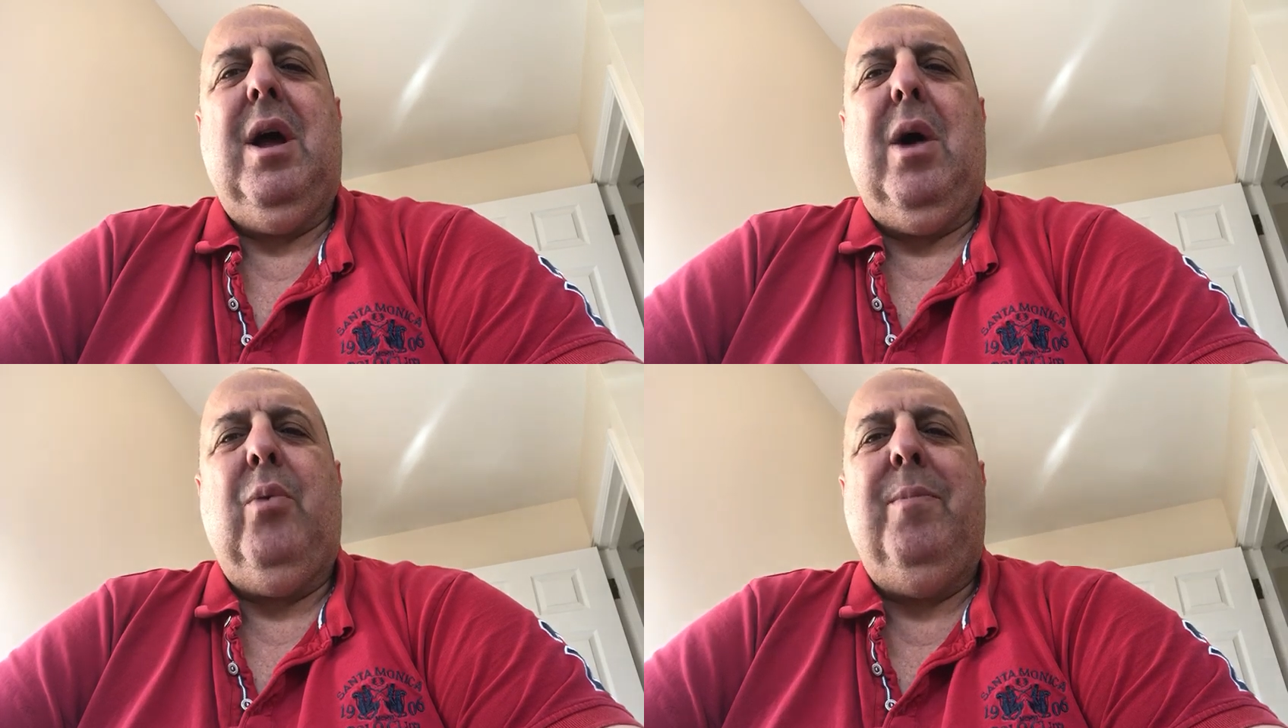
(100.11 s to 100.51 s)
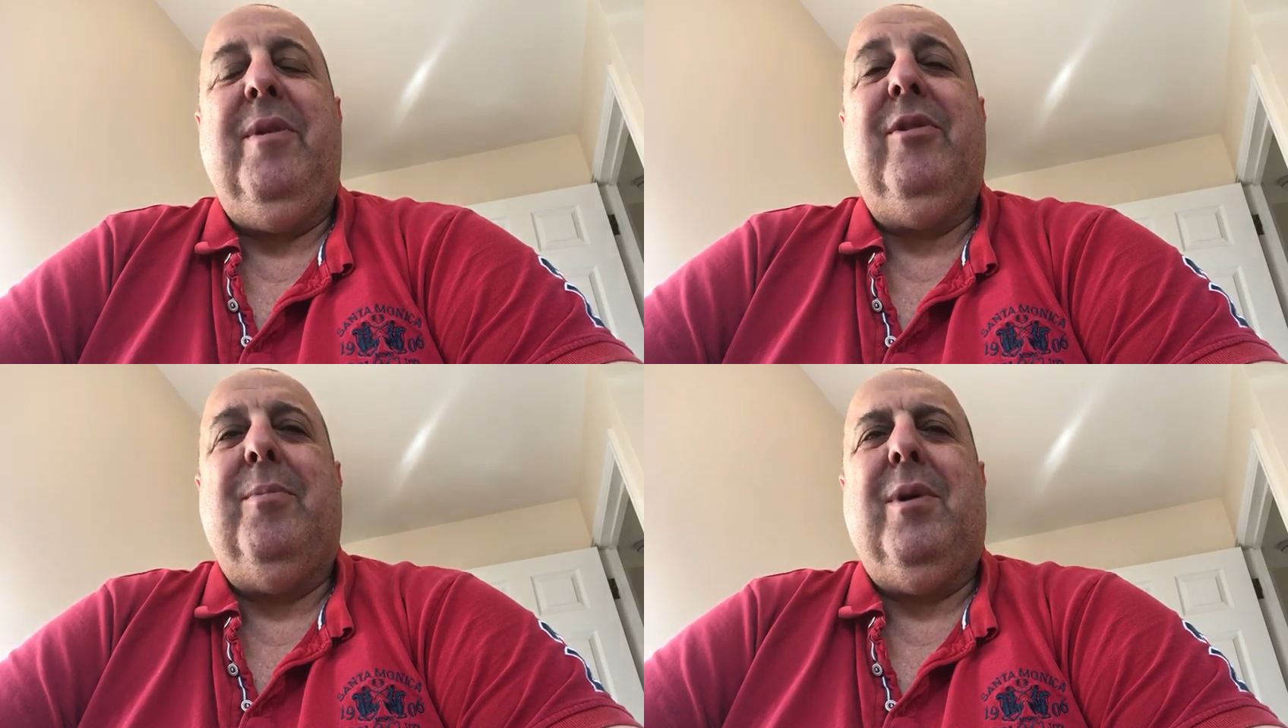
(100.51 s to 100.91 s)
I wouldn't
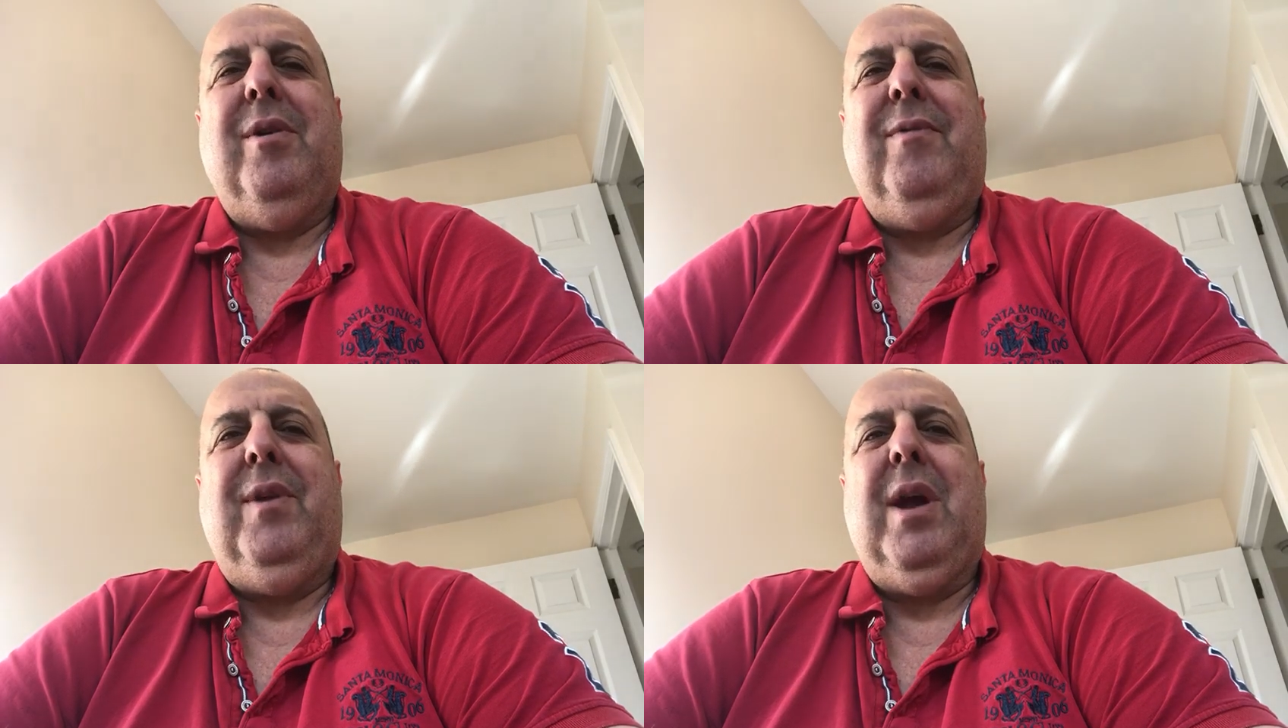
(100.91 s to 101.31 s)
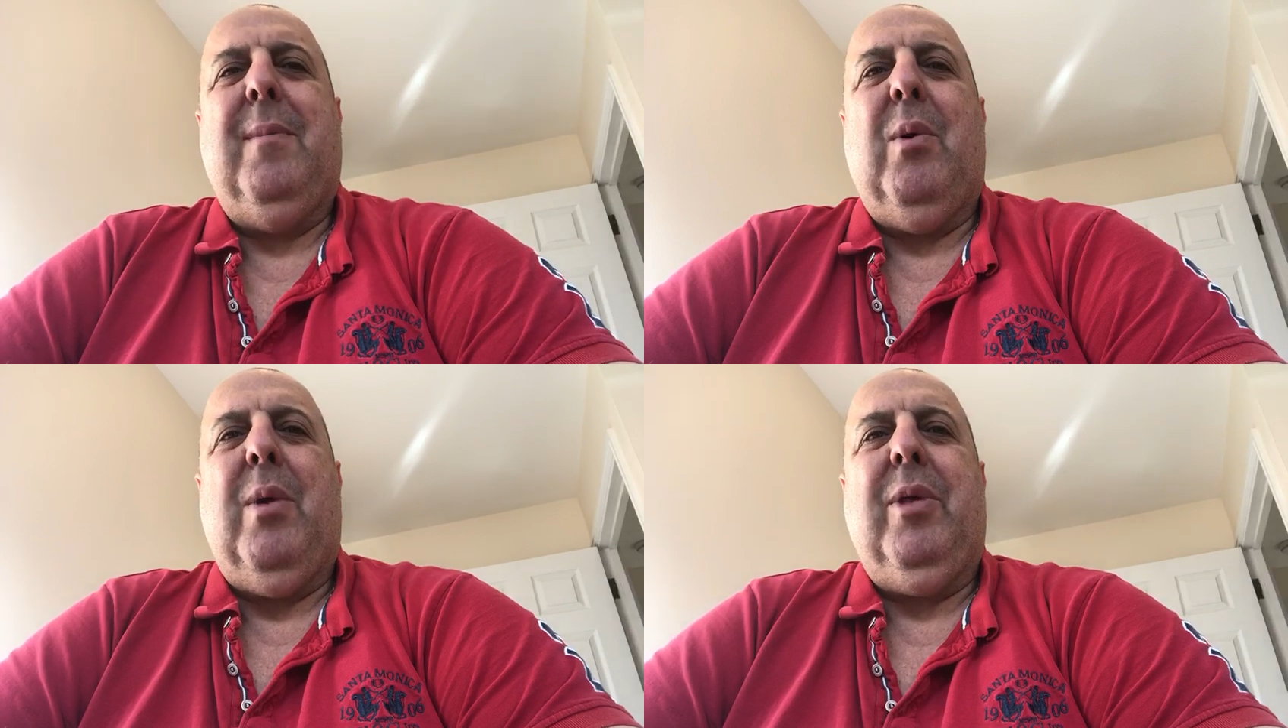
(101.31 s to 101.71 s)
be surprised if he
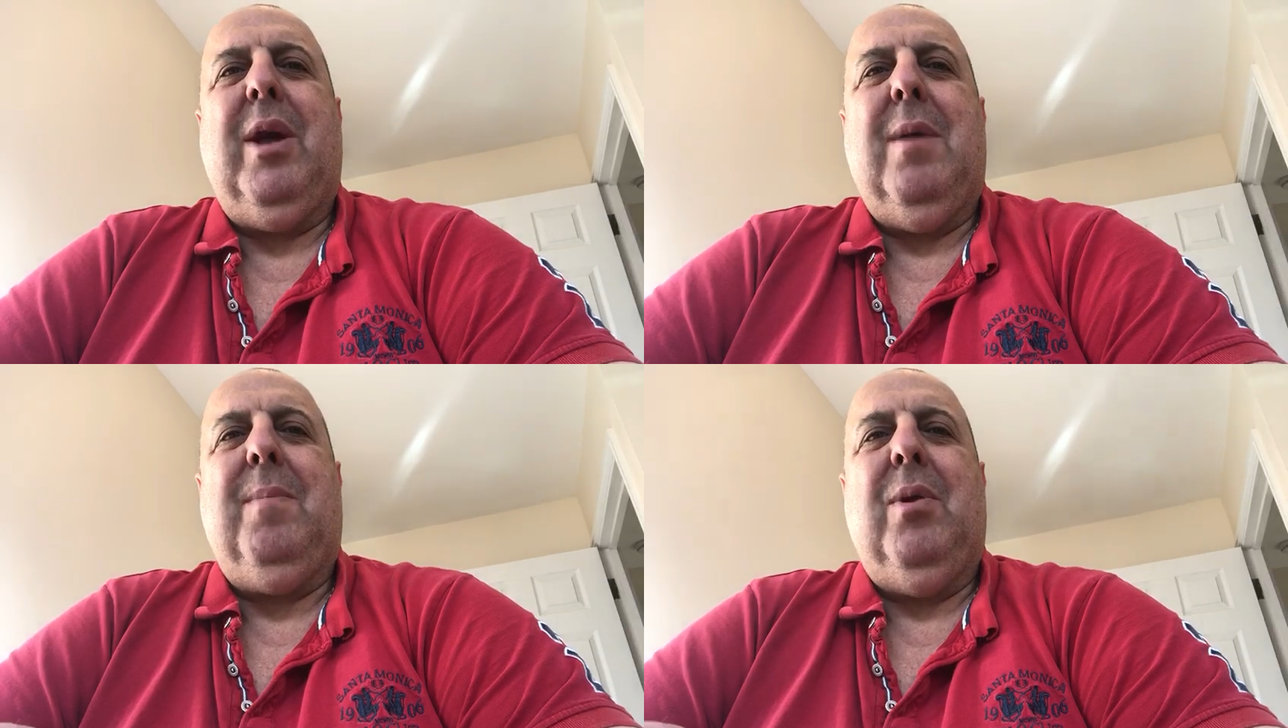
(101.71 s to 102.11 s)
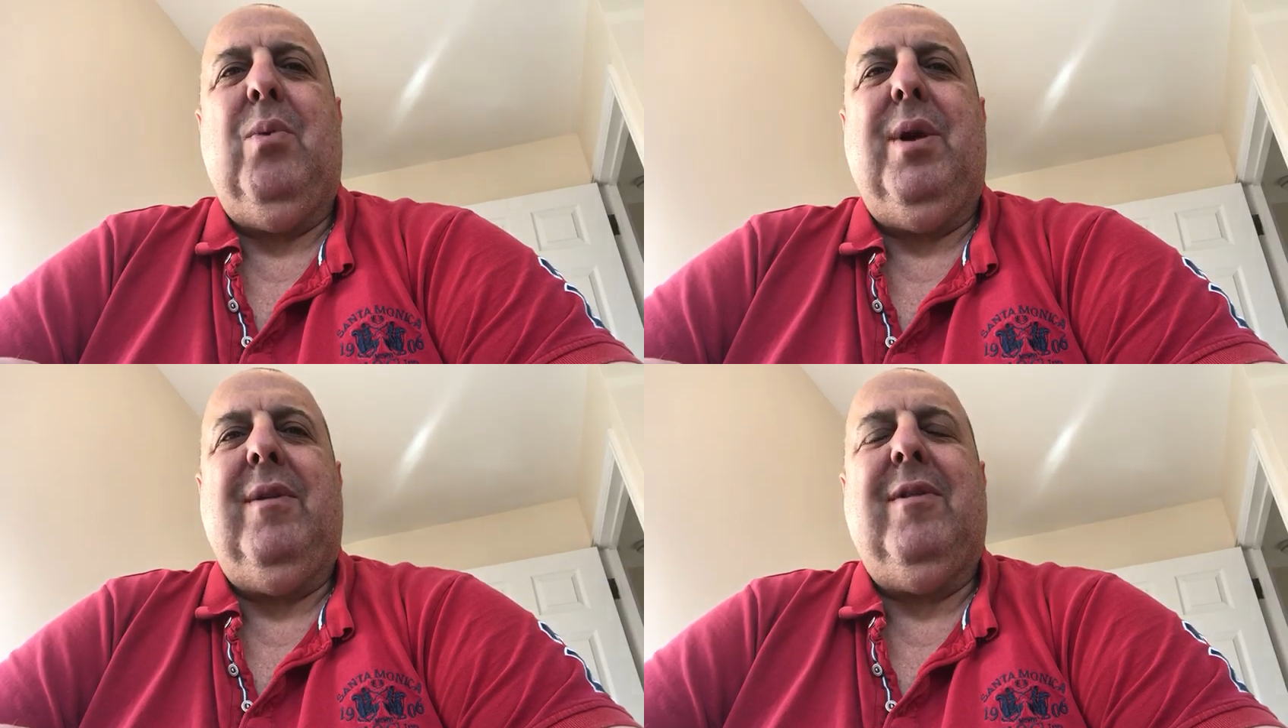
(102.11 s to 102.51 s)
came away with a couple of
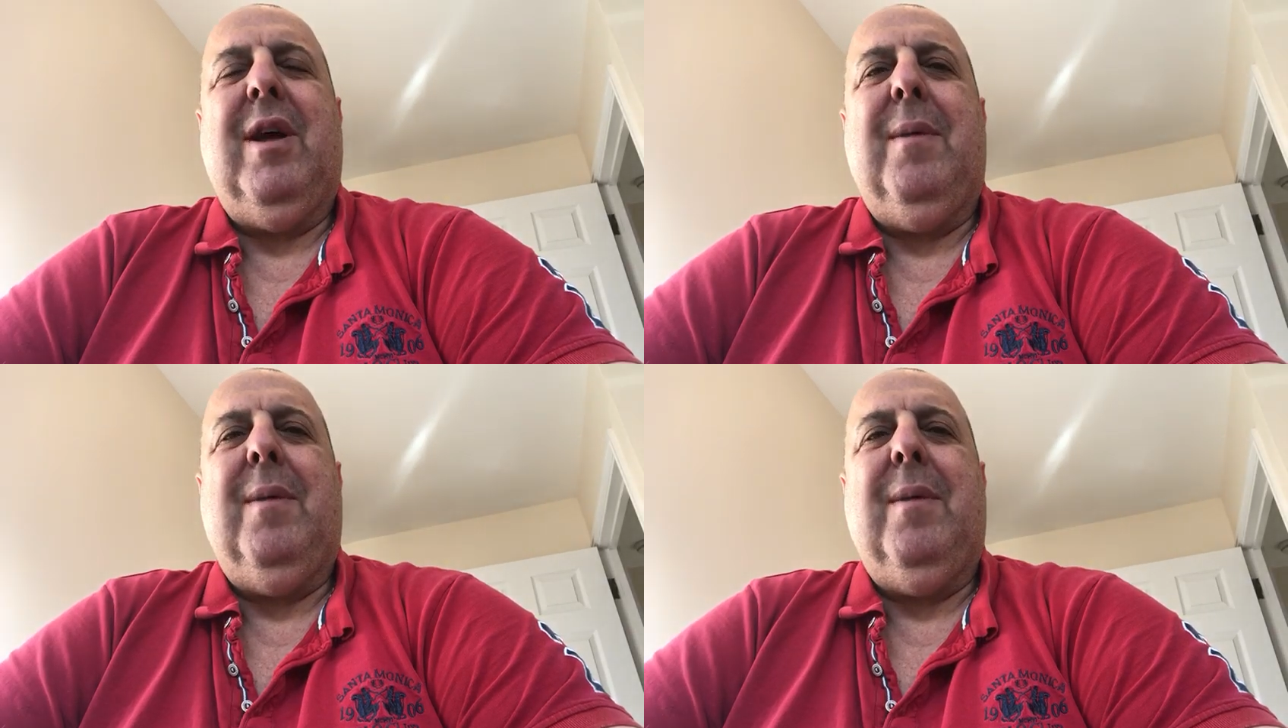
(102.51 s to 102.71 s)
winners.